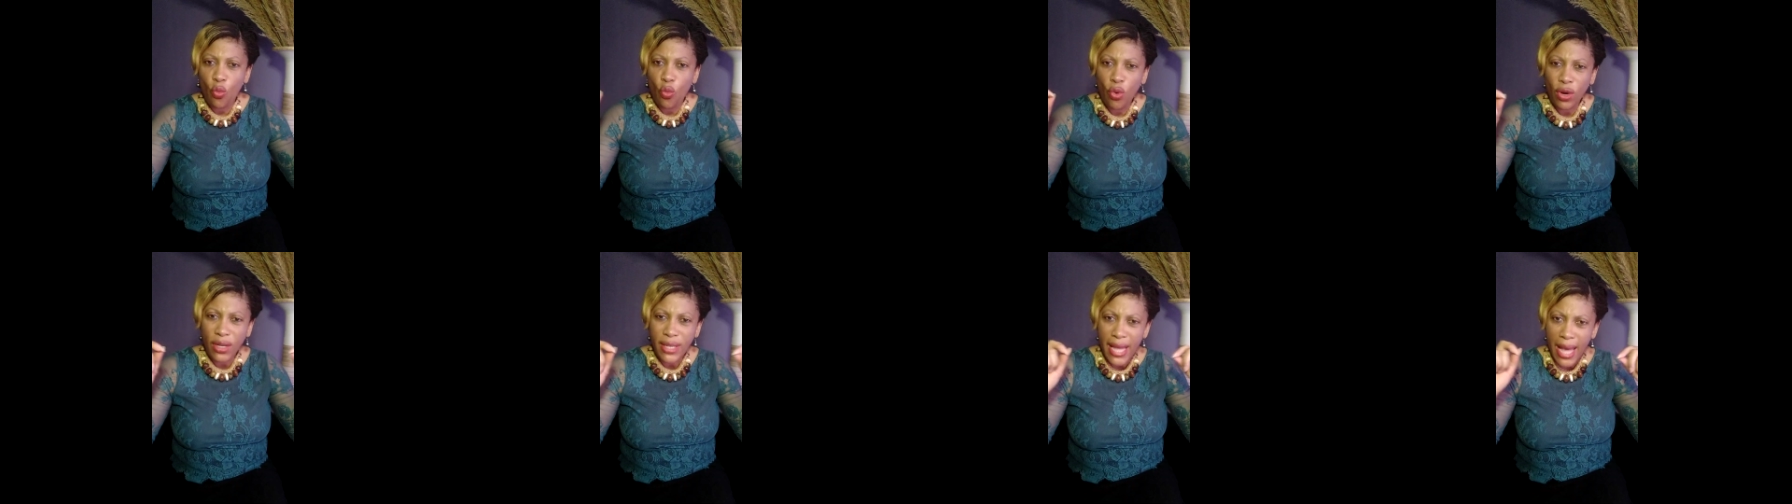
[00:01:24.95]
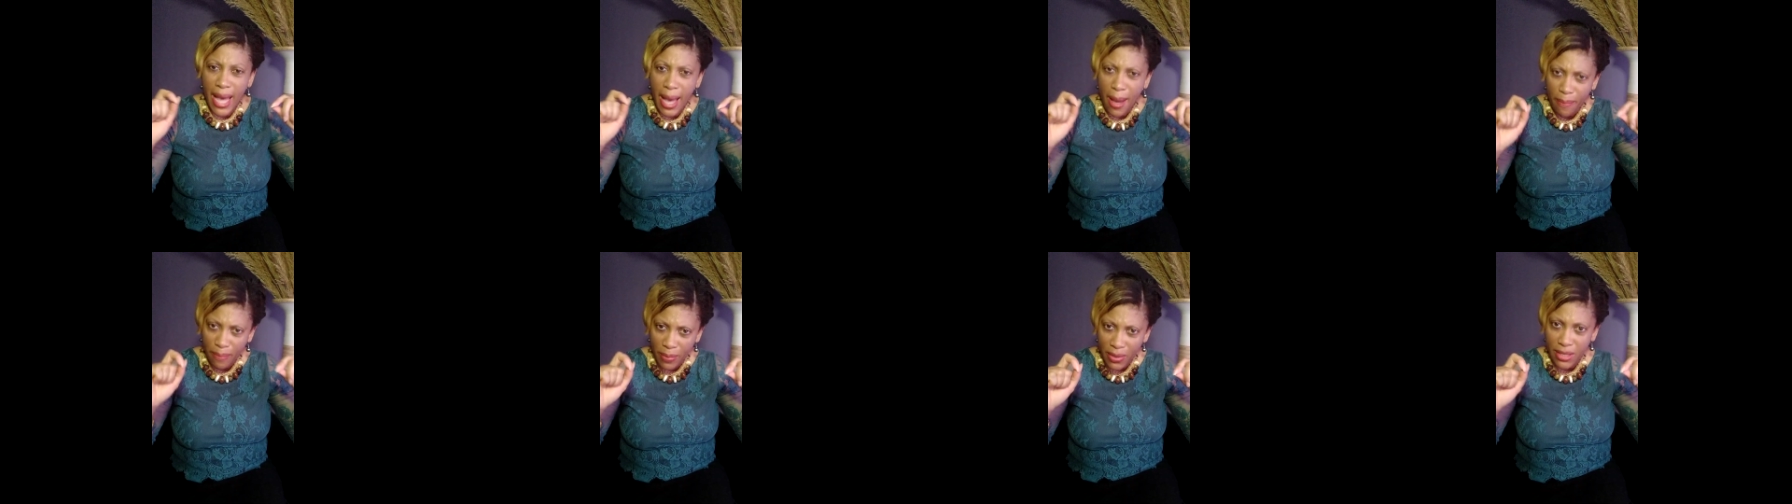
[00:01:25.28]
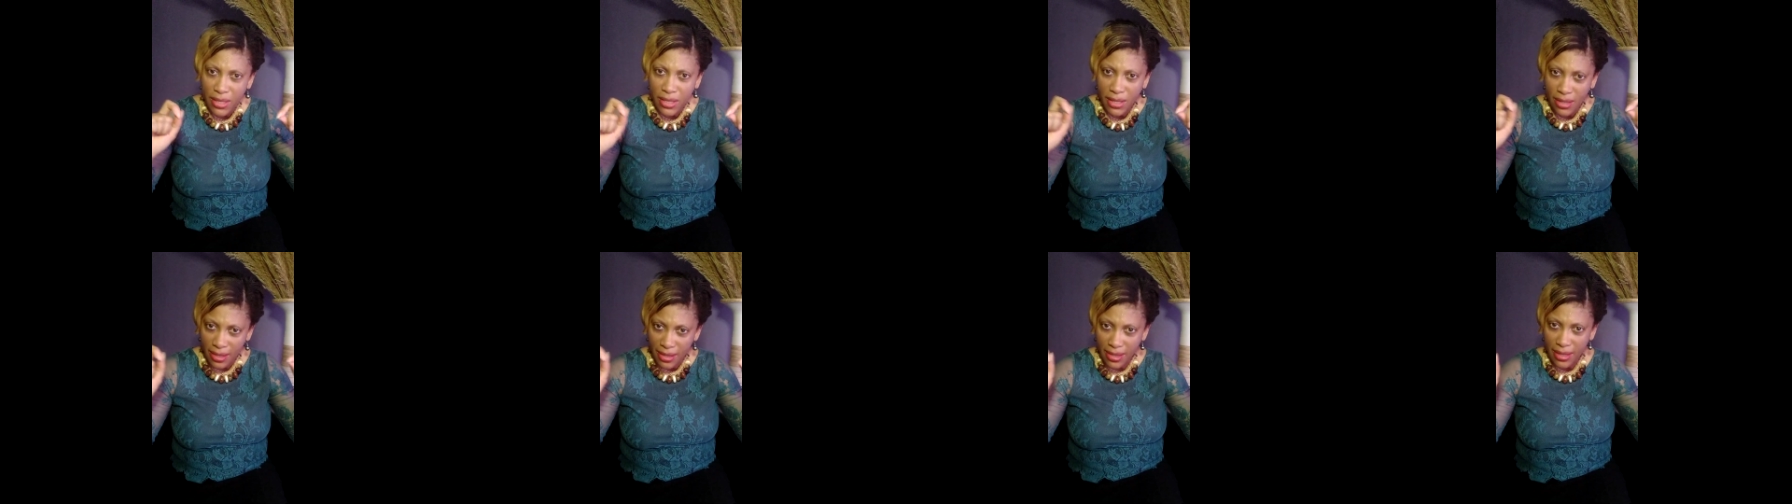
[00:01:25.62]
What
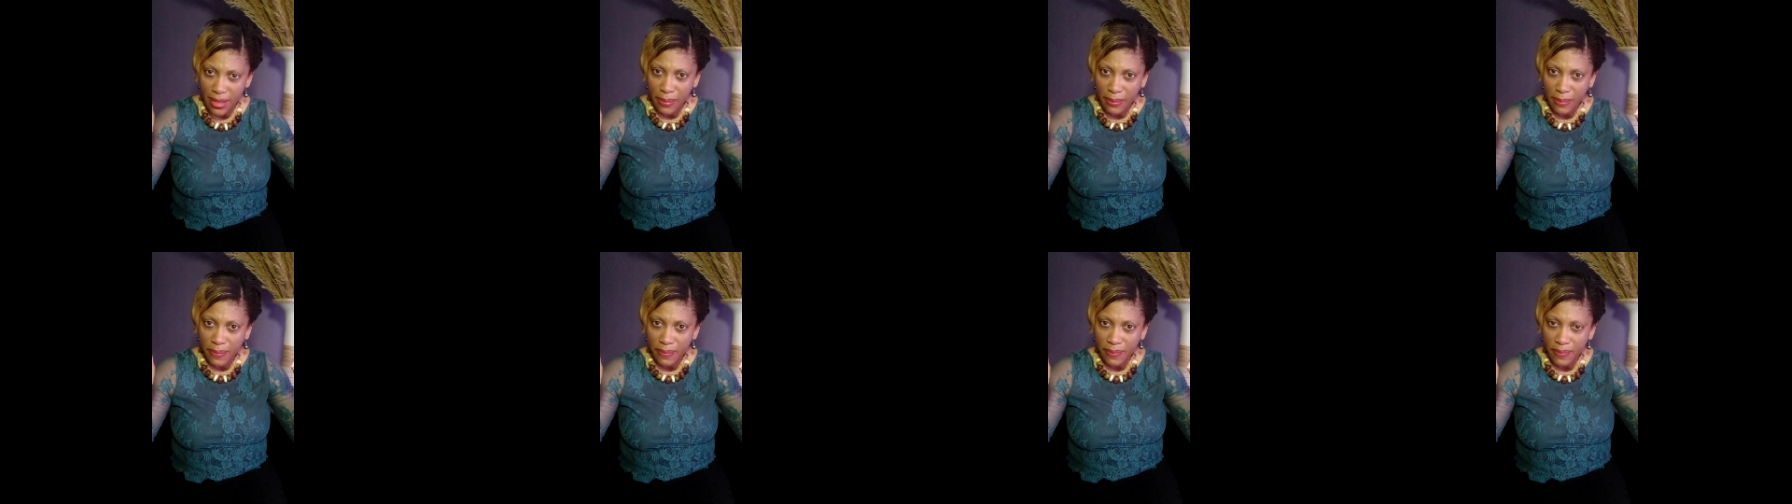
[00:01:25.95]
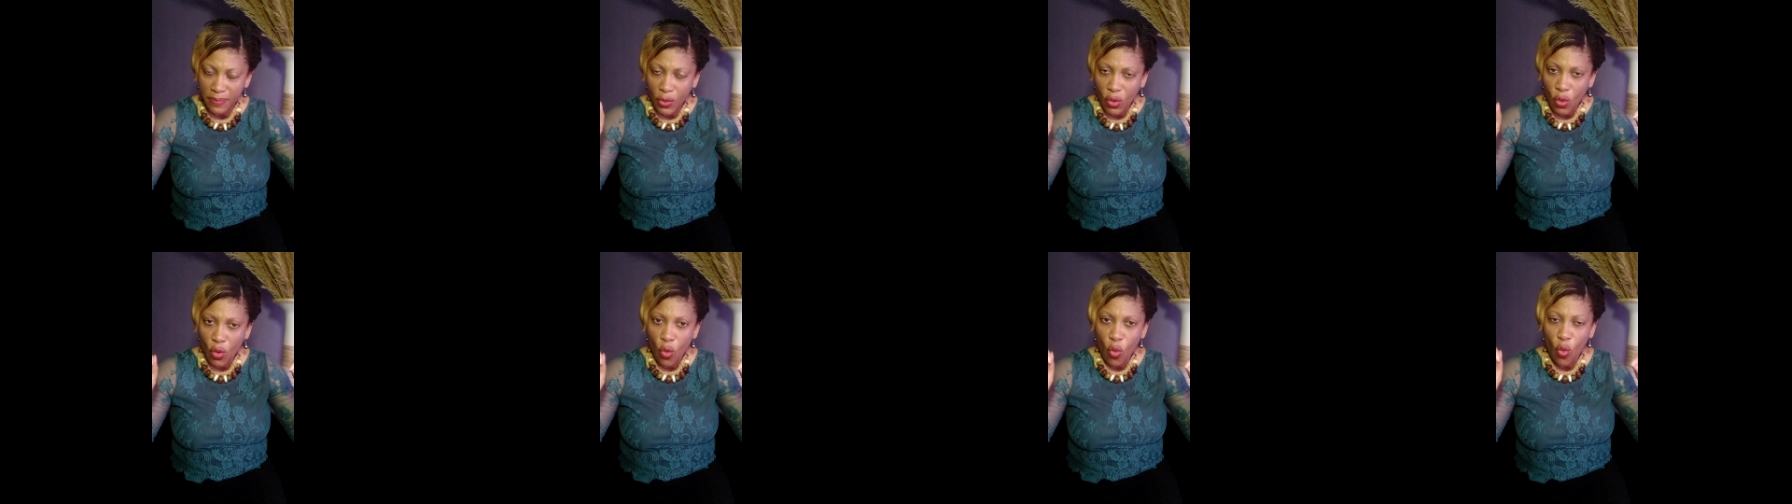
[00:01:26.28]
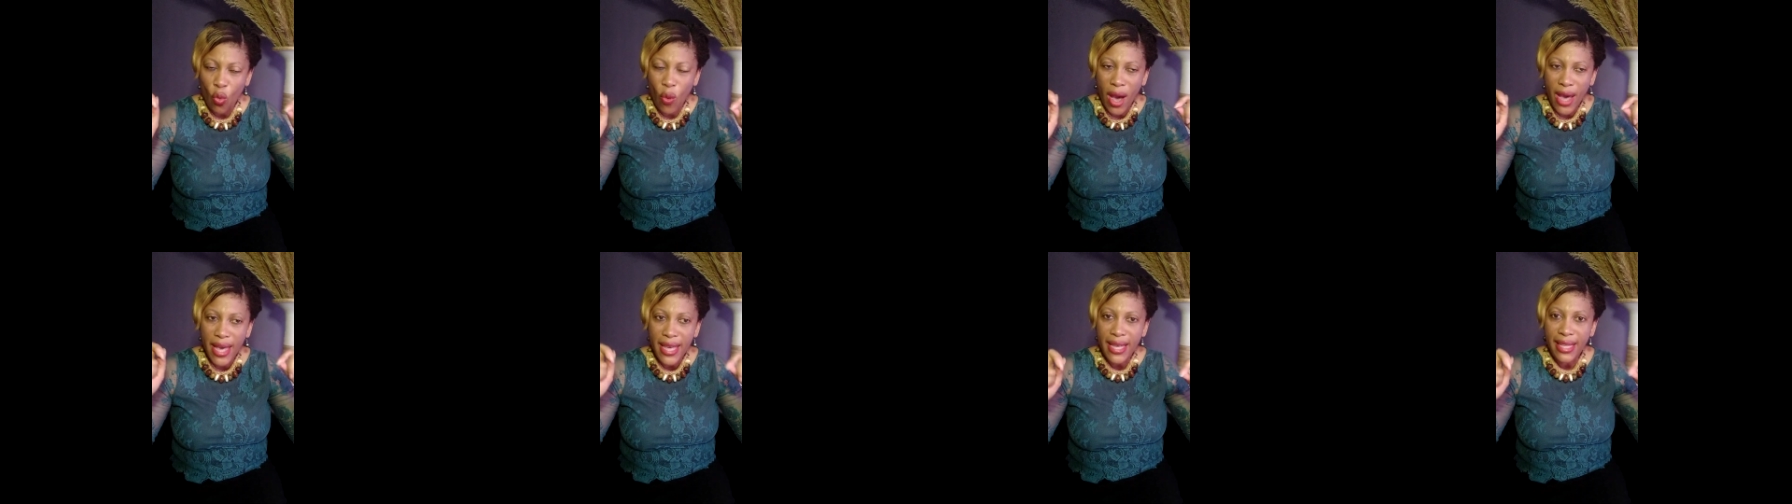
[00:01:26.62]
happened to them?
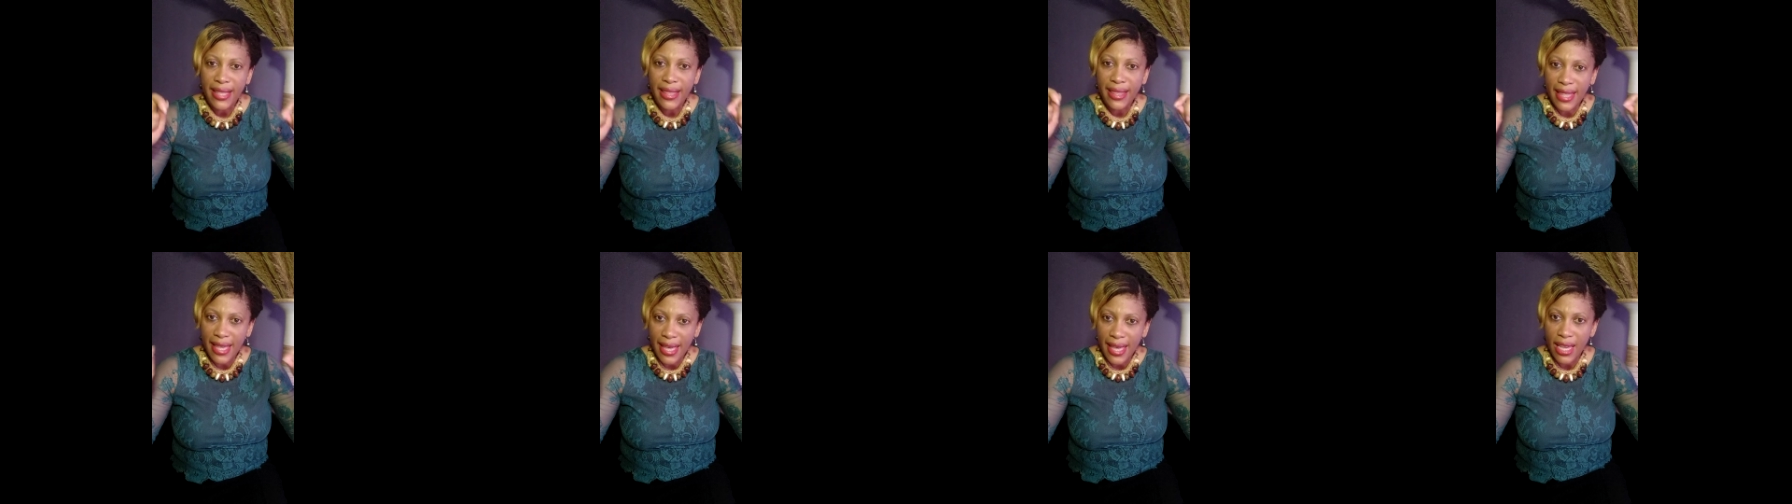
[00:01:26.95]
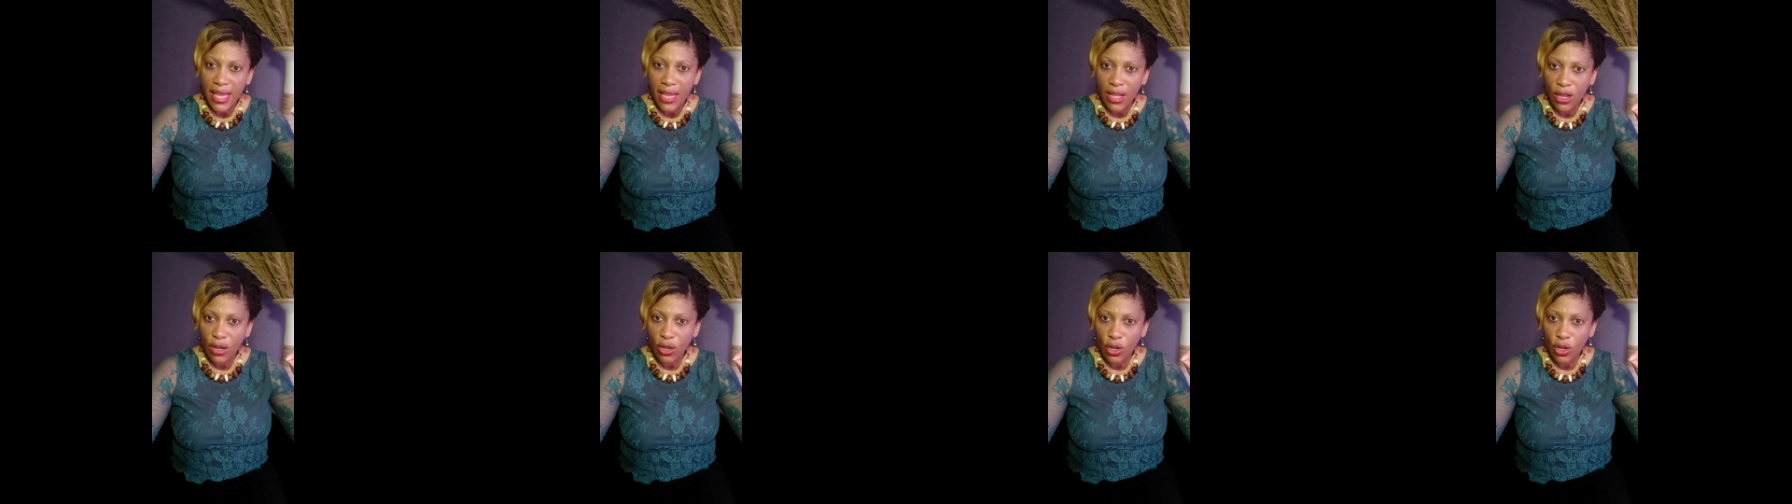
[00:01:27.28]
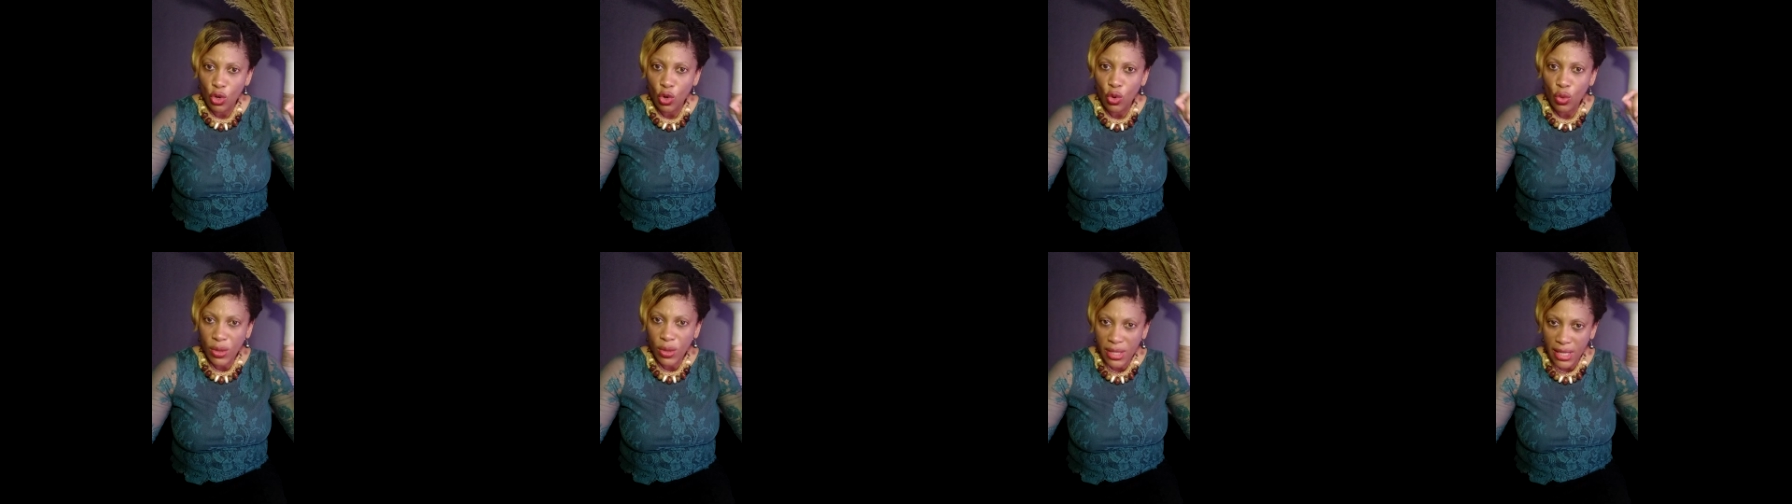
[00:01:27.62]
Why are they
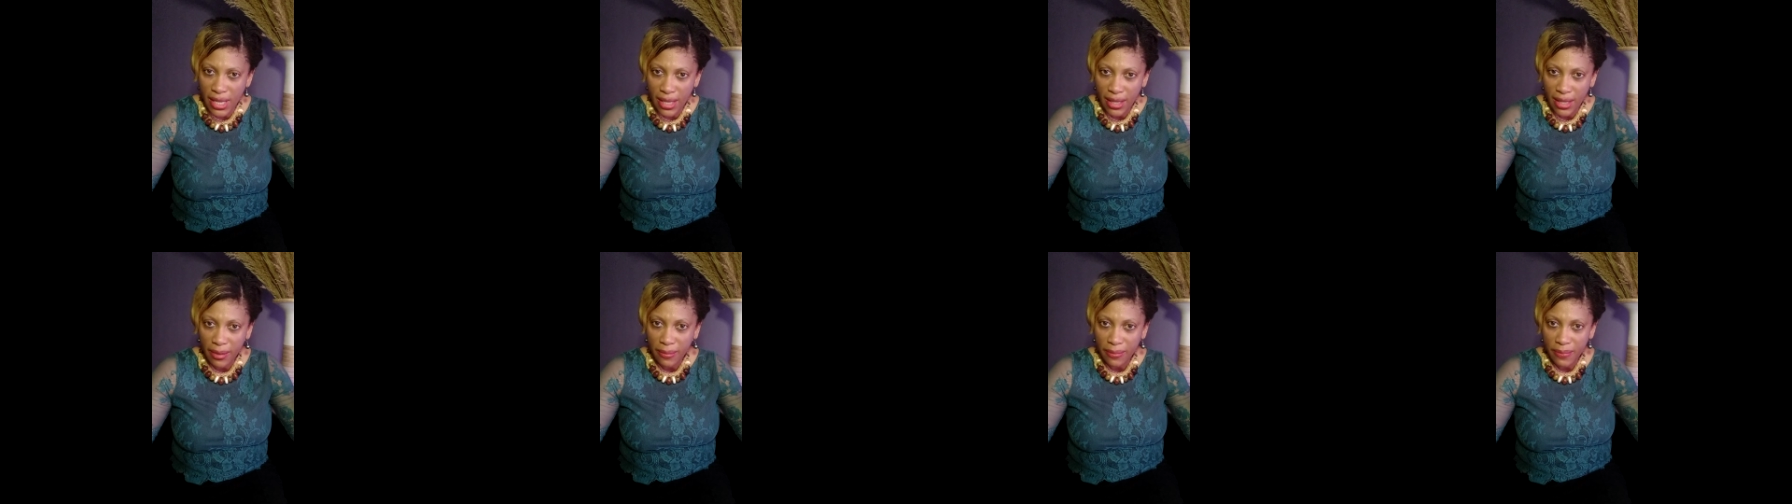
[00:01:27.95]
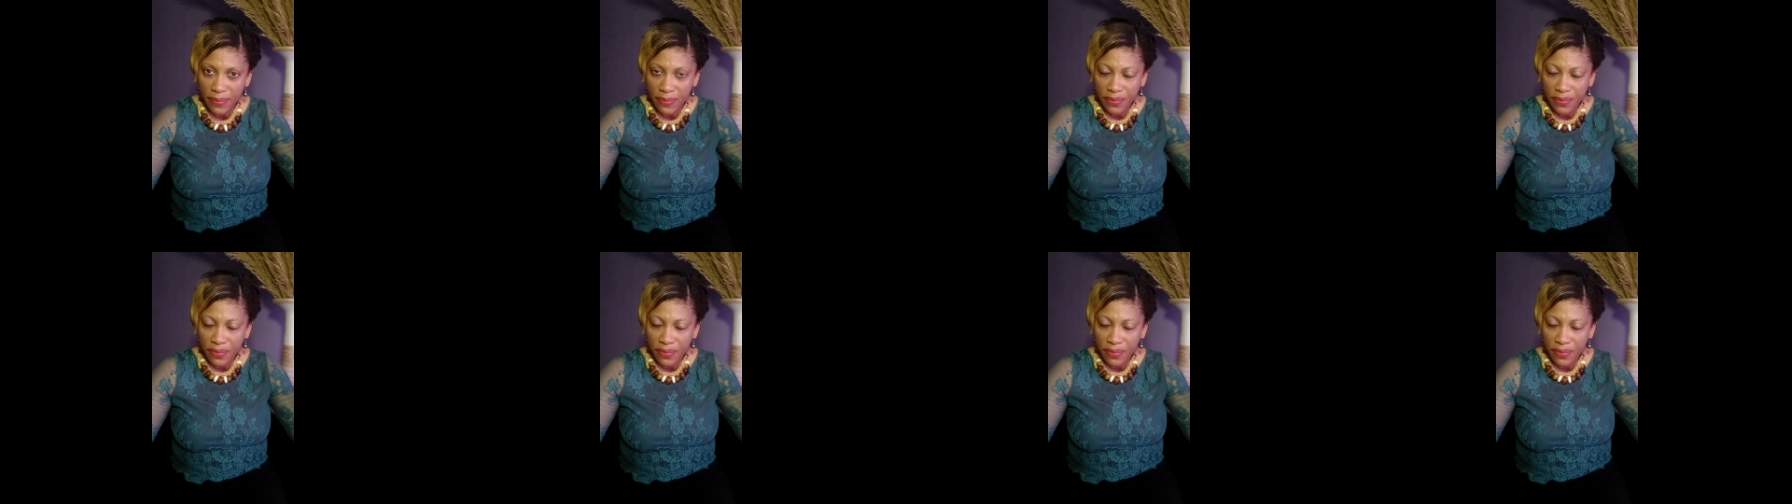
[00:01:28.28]
looting?